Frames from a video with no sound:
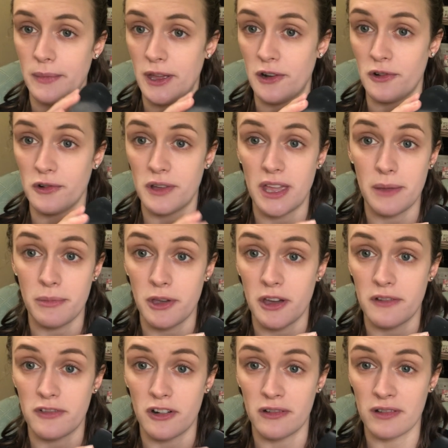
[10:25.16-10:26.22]
It'll keep
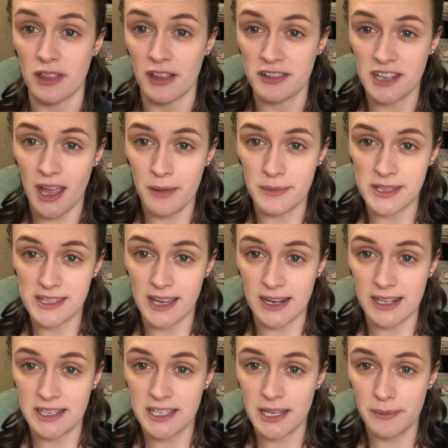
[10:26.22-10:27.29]
good for a really long time. It's
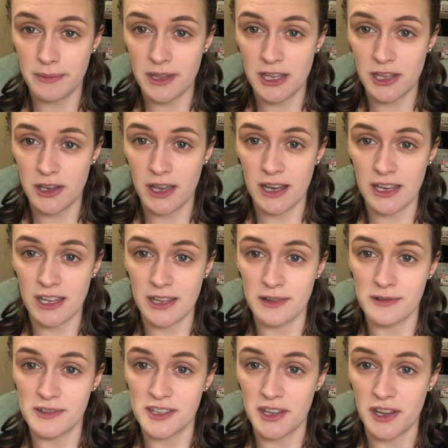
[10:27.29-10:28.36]
got a tip that you can
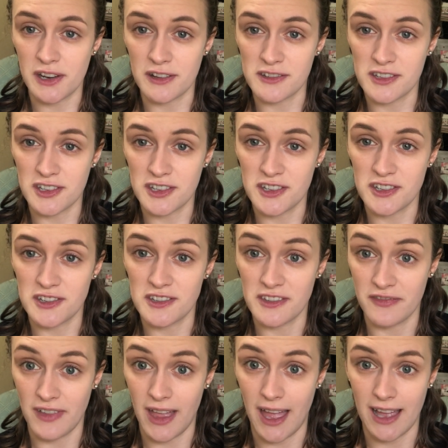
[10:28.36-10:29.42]
use. You can also just use
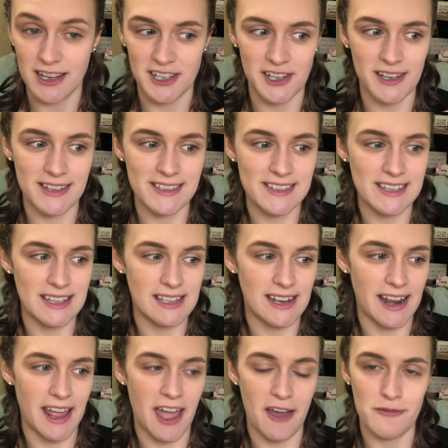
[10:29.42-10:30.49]
the flat, as you can see that
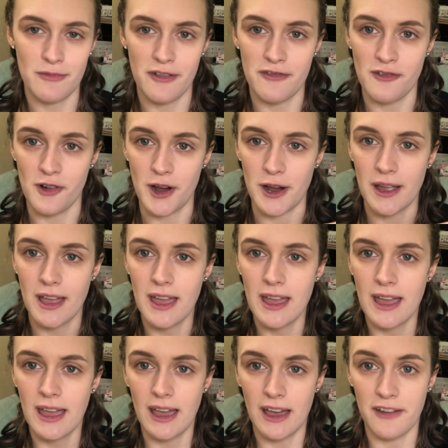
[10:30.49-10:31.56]
I have before,
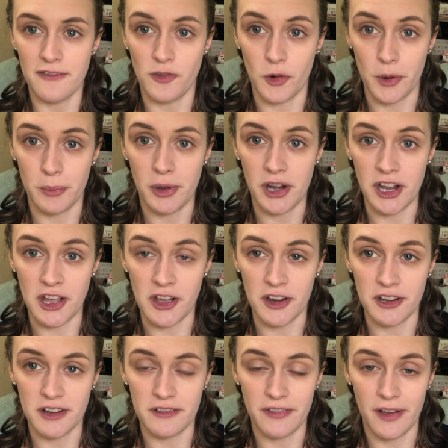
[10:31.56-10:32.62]
for putting
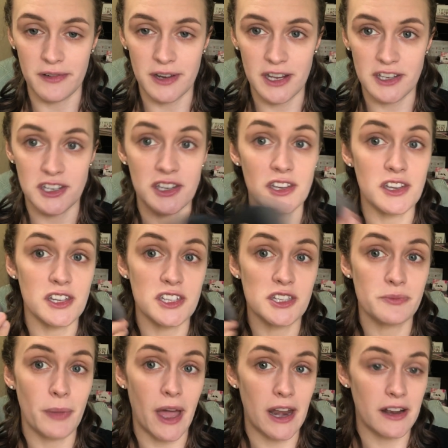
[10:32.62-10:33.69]
on your foundation. You
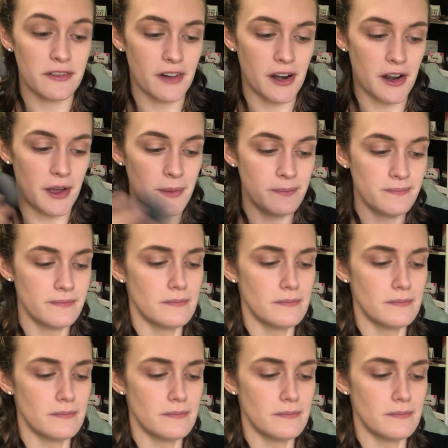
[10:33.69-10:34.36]
just pat it right on.